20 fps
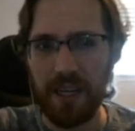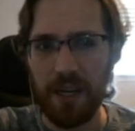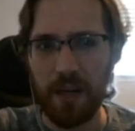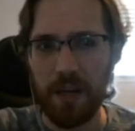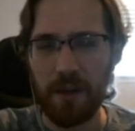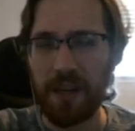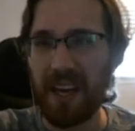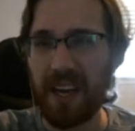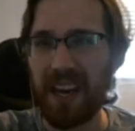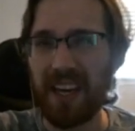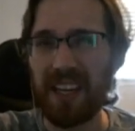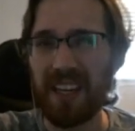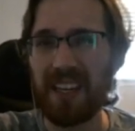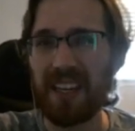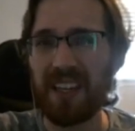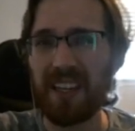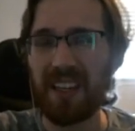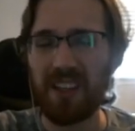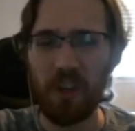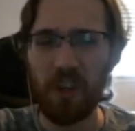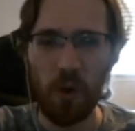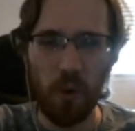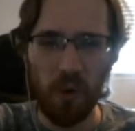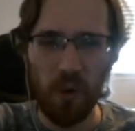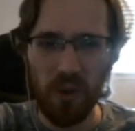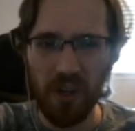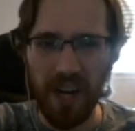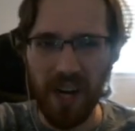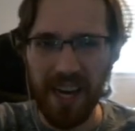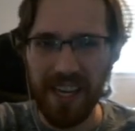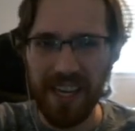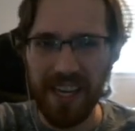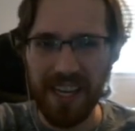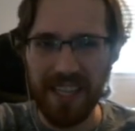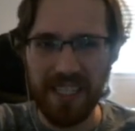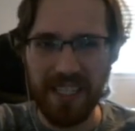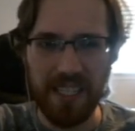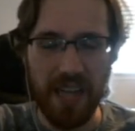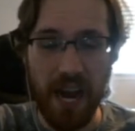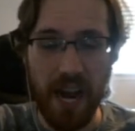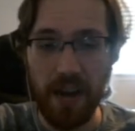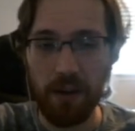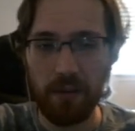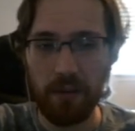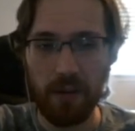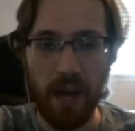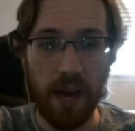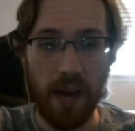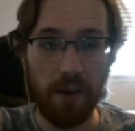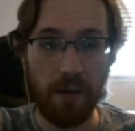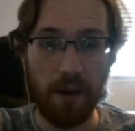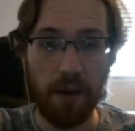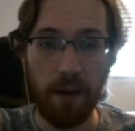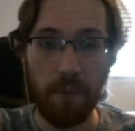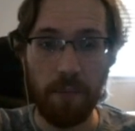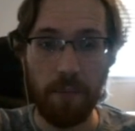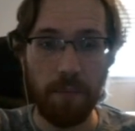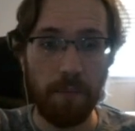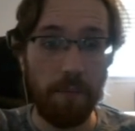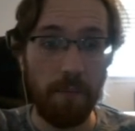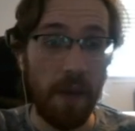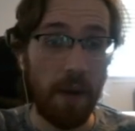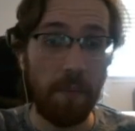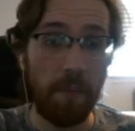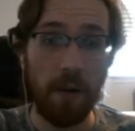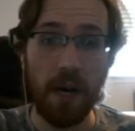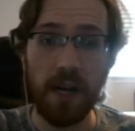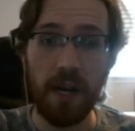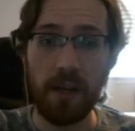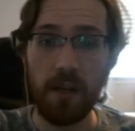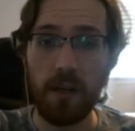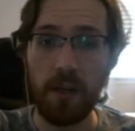okay, cool, I guess. I don't know. Metapod.